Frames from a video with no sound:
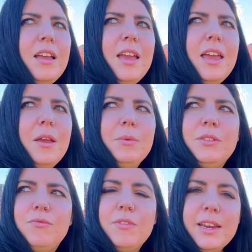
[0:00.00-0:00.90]
It
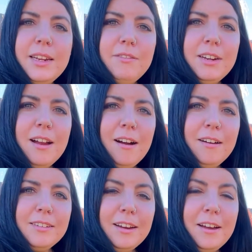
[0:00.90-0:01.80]
was really
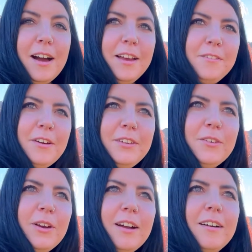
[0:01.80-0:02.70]
hard. I found it
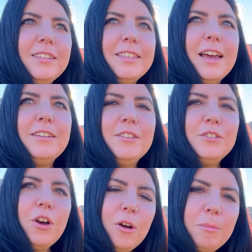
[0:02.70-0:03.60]
quite hard to get to the
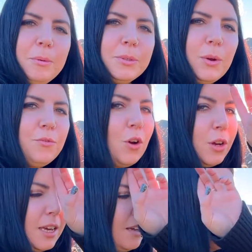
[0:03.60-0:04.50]
top. It was quite
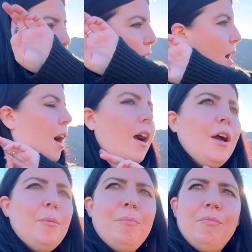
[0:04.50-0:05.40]
rocky,
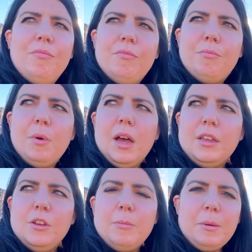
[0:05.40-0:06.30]
but
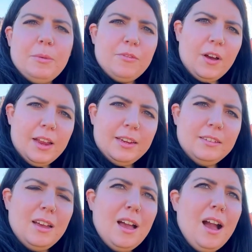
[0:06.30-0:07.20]
you might be
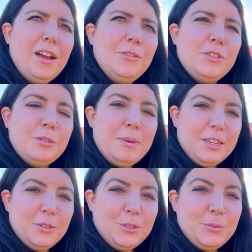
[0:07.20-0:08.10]
fine. I would just
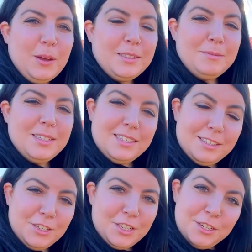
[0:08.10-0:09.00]
make sure to wear some
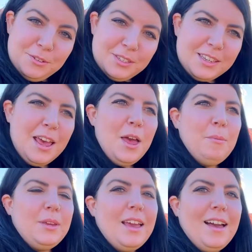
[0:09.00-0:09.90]
decent shoes.
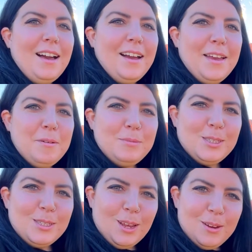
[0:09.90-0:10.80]
But yeah, I am
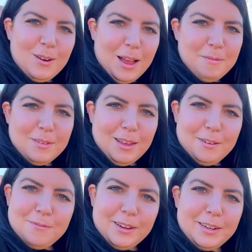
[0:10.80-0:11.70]
so happy that I
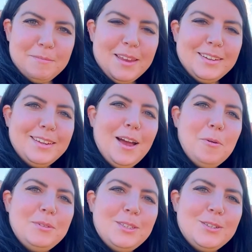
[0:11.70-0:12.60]
finally made it
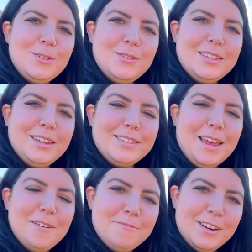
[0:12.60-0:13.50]
up to Dinas
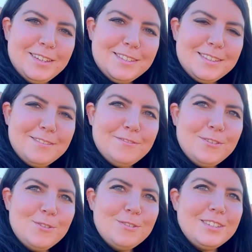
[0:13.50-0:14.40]
Emrys
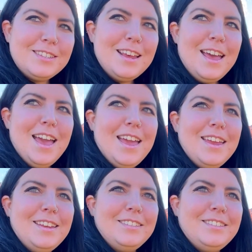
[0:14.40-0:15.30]
fort.
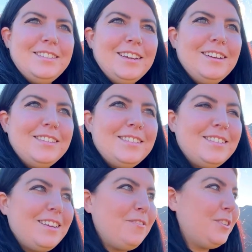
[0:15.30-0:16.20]
It is
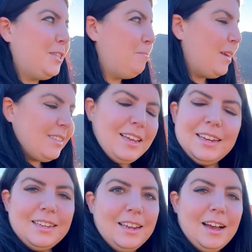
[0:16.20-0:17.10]
just
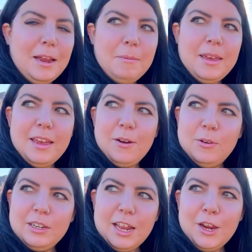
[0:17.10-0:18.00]
spectacular. I'm here
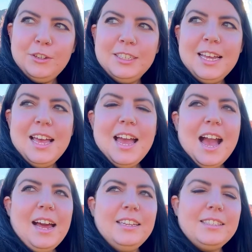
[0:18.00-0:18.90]
all alone
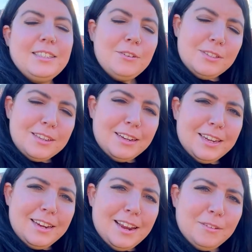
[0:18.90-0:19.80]
and it's so
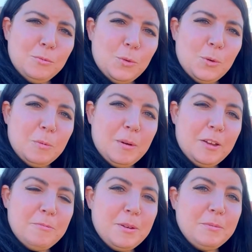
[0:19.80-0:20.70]
sunny and warm.
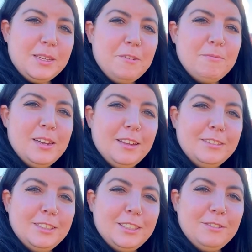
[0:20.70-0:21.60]
I've been able to have my
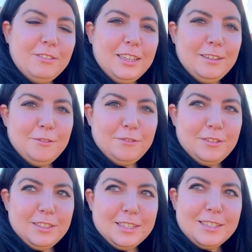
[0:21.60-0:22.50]
lunch with
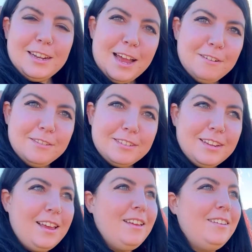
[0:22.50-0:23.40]
the sun out
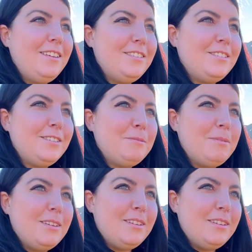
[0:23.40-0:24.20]
and it's just been